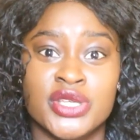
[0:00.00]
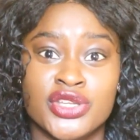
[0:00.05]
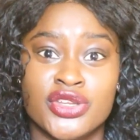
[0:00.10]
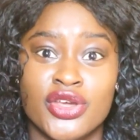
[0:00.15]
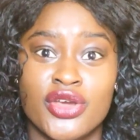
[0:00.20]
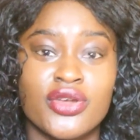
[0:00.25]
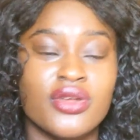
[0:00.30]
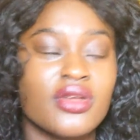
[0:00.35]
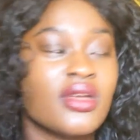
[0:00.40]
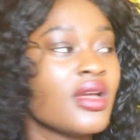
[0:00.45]

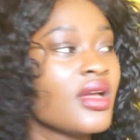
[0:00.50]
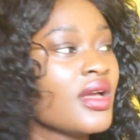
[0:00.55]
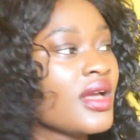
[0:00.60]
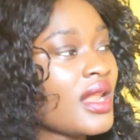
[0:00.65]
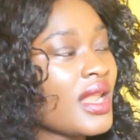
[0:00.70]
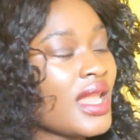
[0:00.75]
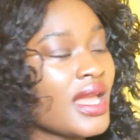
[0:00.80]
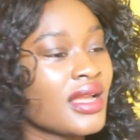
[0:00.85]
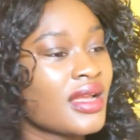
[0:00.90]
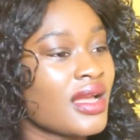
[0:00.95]
though?
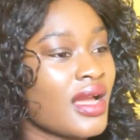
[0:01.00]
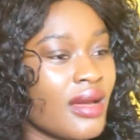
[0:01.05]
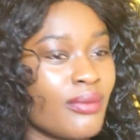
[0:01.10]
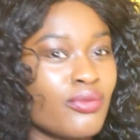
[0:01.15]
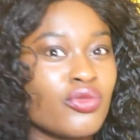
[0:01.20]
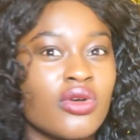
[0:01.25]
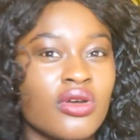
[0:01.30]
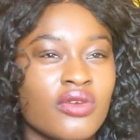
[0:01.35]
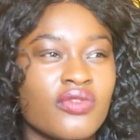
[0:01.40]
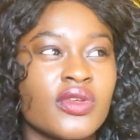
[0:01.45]
Like, I'm
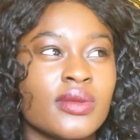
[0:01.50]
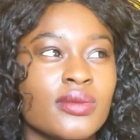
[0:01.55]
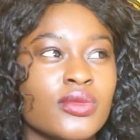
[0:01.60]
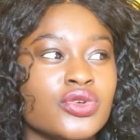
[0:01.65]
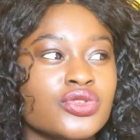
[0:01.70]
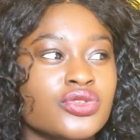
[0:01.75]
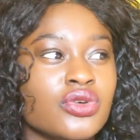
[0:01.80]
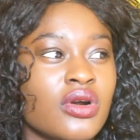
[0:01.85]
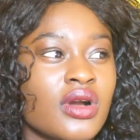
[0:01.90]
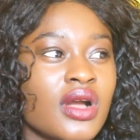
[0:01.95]
not a female
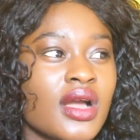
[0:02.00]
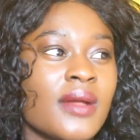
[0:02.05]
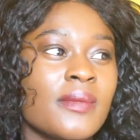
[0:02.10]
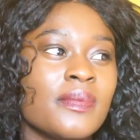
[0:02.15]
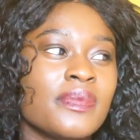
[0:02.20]
dog.